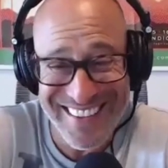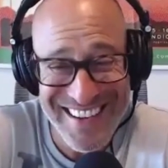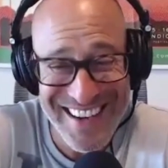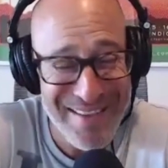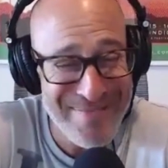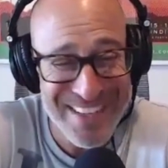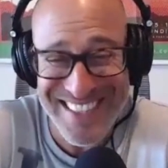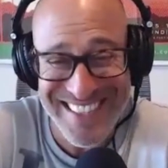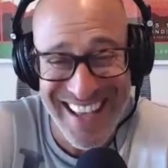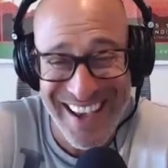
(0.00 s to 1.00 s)

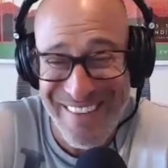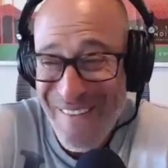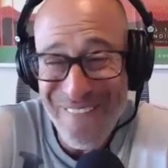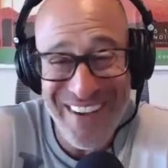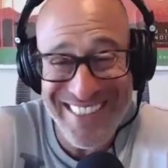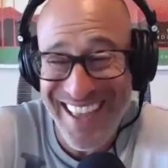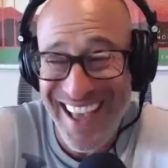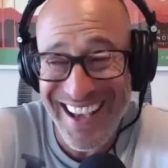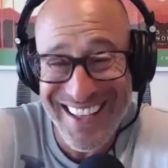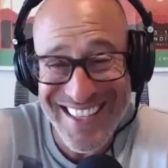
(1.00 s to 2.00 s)
namaste, what
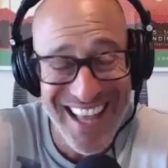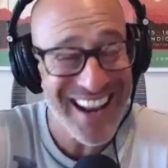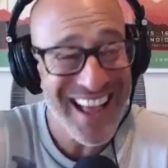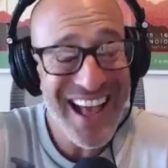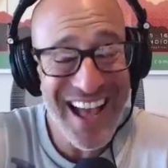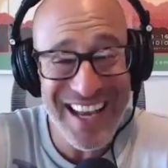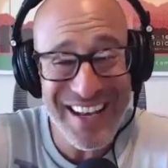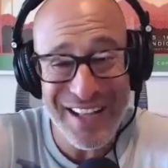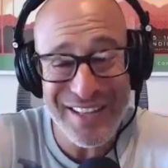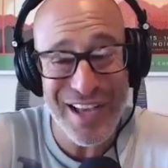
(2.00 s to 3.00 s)
the heck is that? I
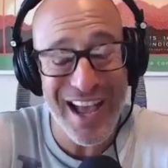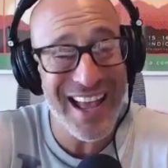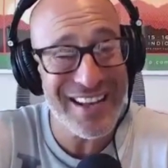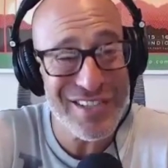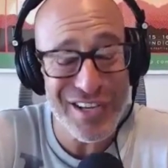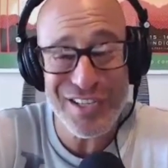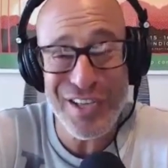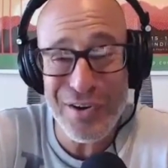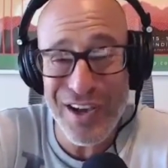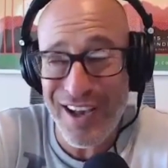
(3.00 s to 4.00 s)
had not, I hadn't
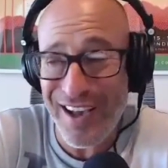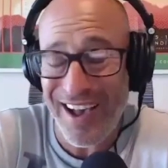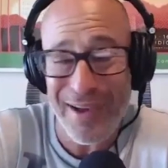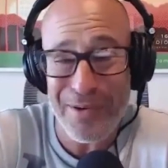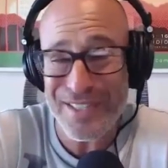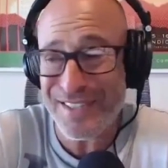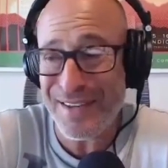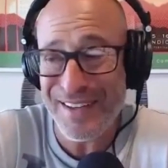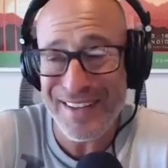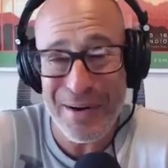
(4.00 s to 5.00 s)
done yoga. I
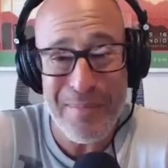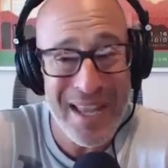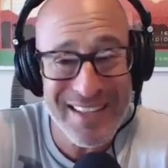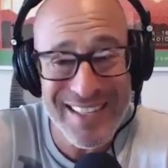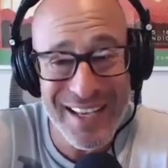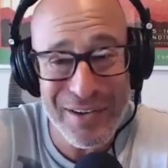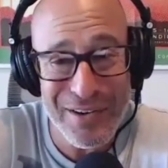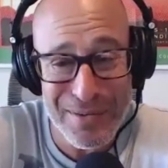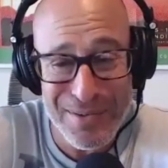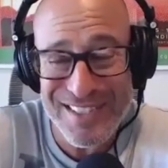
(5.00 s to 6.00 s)
was, you know,
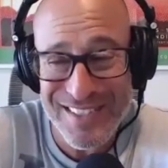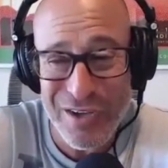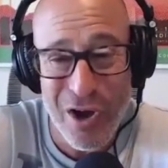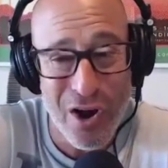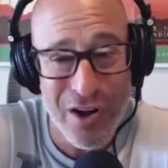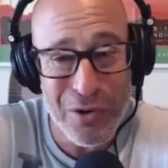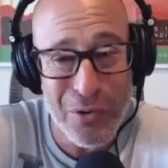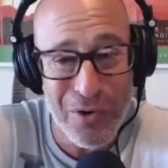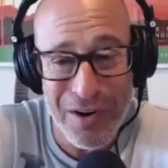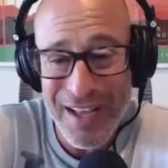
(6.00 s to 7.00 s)
meditator. I was a
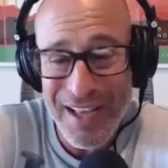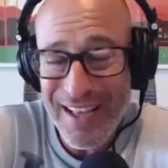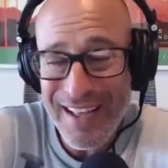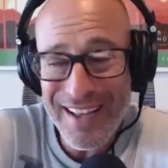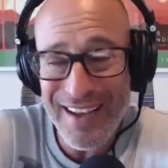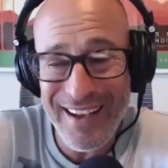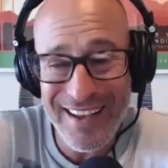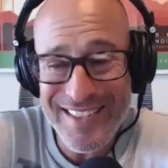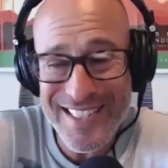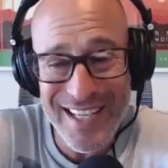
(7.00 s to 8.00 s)
hardcore
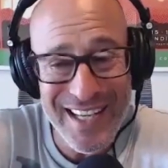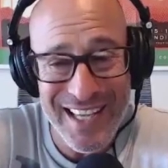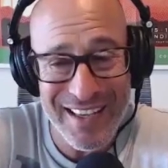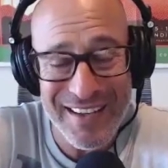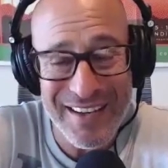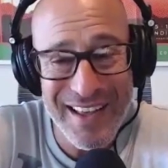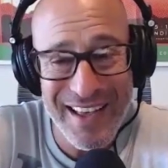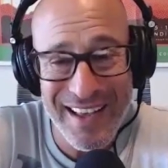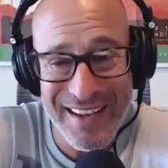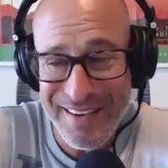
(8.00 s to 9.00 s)
uh, city kid,
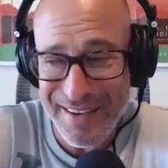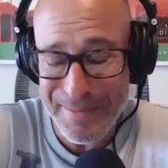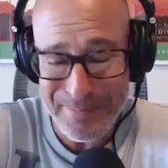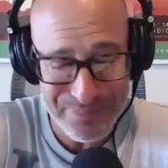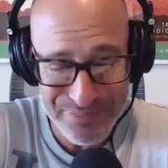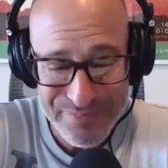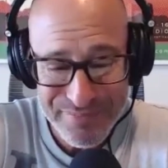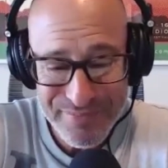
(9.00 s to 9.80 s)
and um,